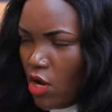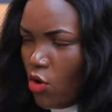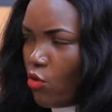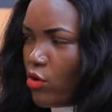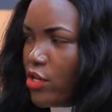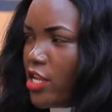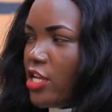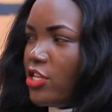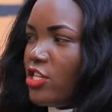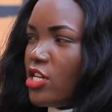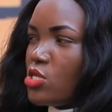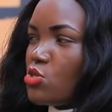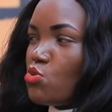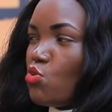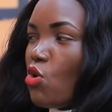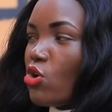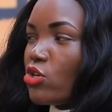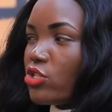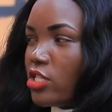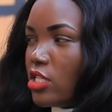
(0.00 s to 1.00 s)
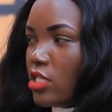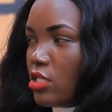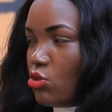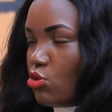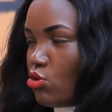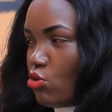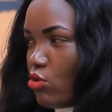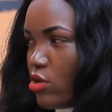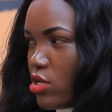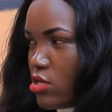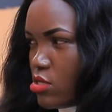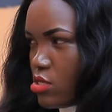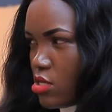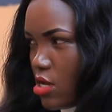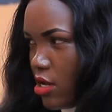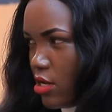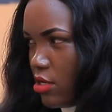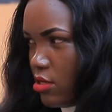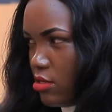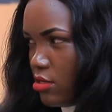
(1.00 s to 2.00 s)
When I just walked
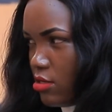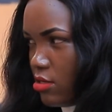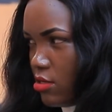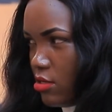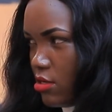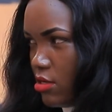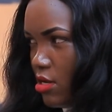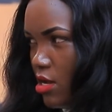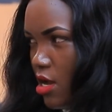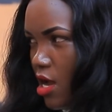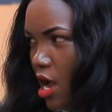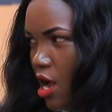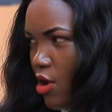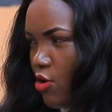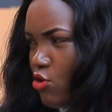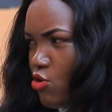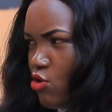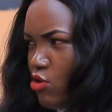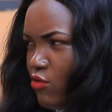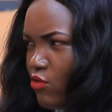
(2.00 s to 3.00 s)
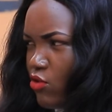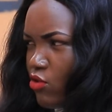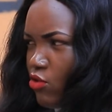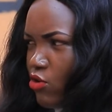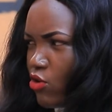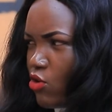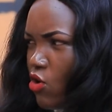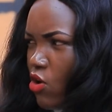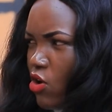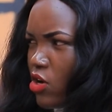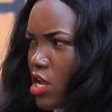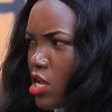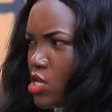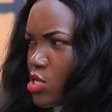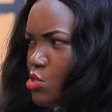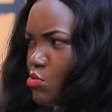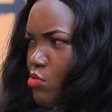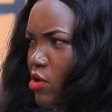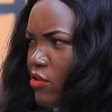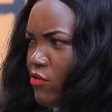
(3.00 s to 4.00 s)
inside, I don't know if you
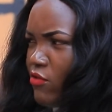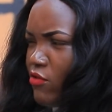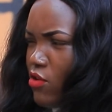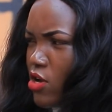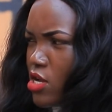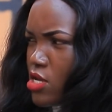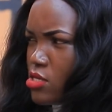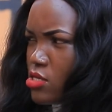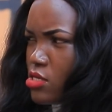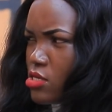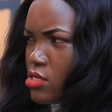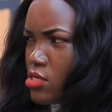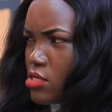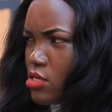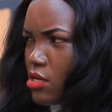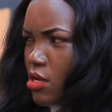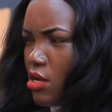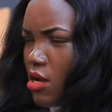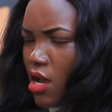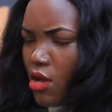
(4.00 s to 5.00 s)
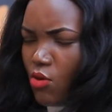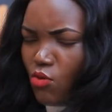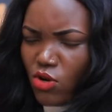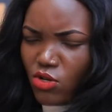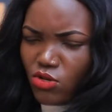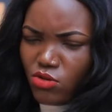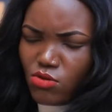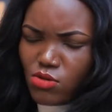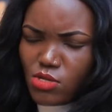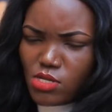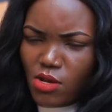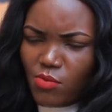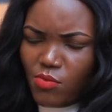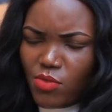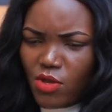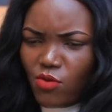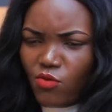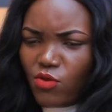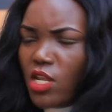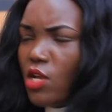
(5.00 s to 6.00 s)
recognized my voice. I want to know
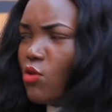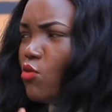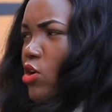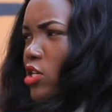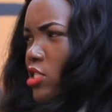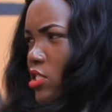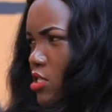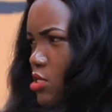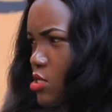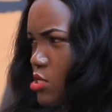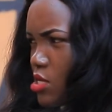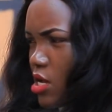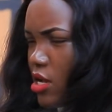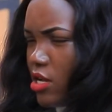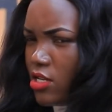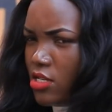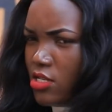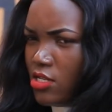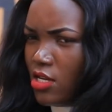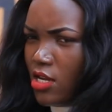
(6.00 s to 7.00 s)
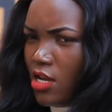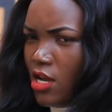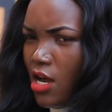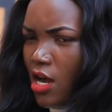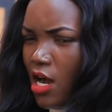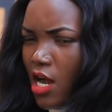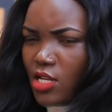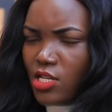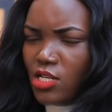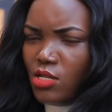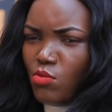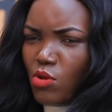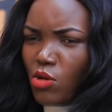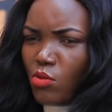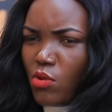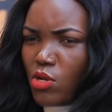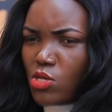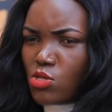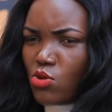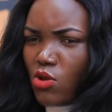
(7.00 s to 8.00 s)
something. When I walked inside, I didn't
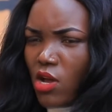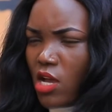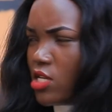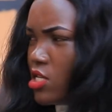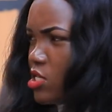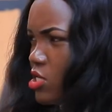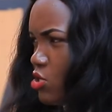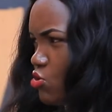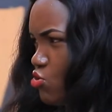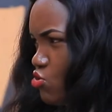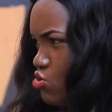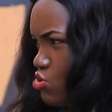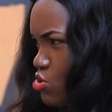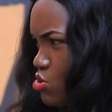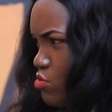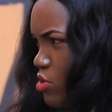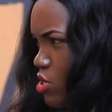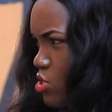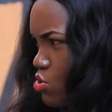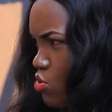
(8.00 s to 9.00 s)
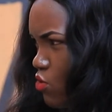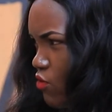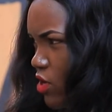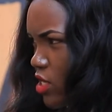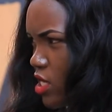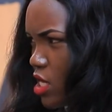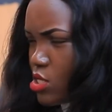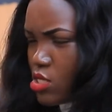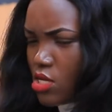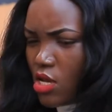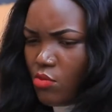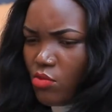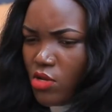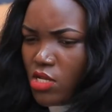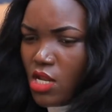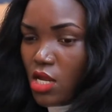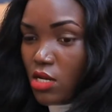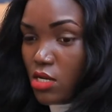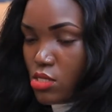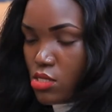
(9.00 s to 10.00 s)
introduce myself. I just came
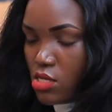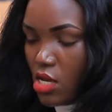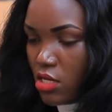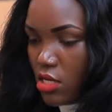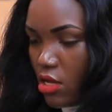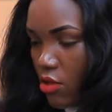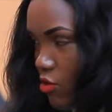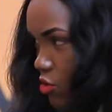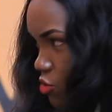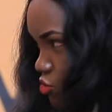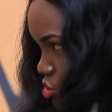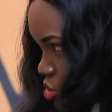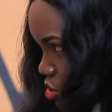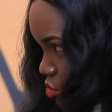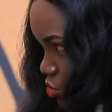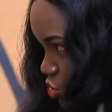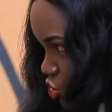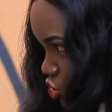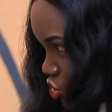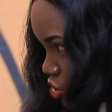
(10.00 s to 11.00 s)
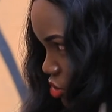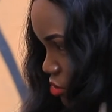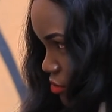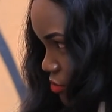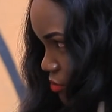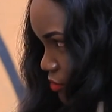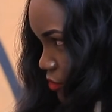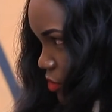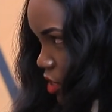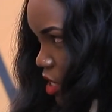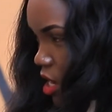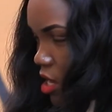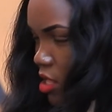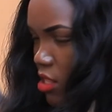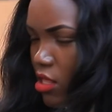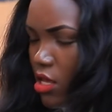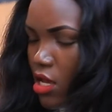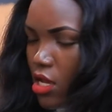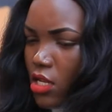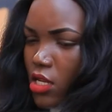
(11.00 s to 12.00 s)
in and sat at the reception.
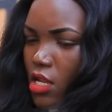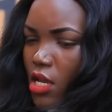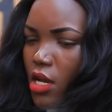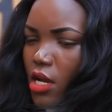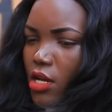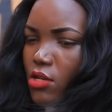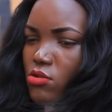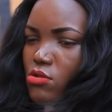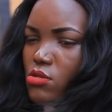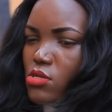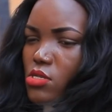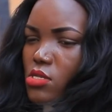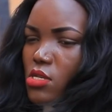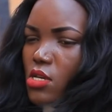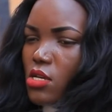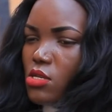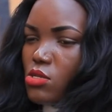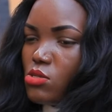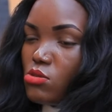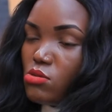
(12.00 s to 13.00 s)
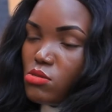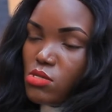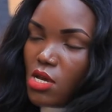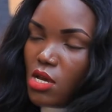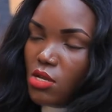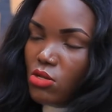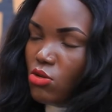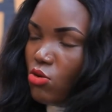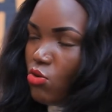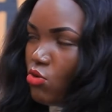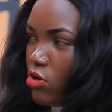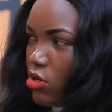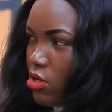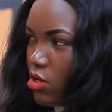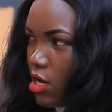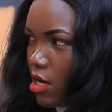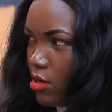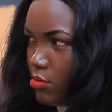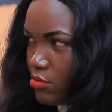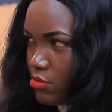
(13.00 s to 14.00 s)
Then I heard you say, Susan, you're
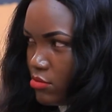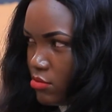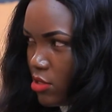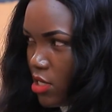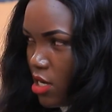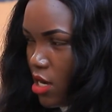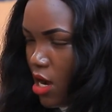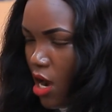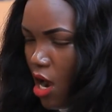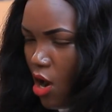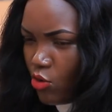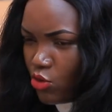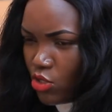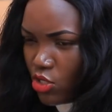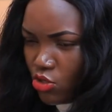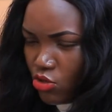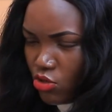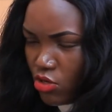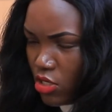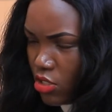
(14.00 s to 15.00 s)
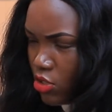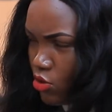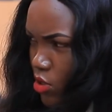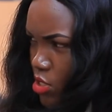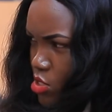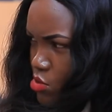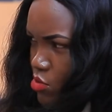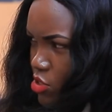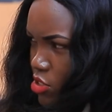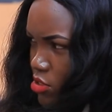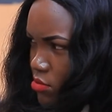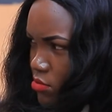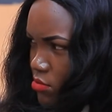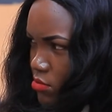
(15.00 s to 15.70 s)
welcome. How did you know it was me?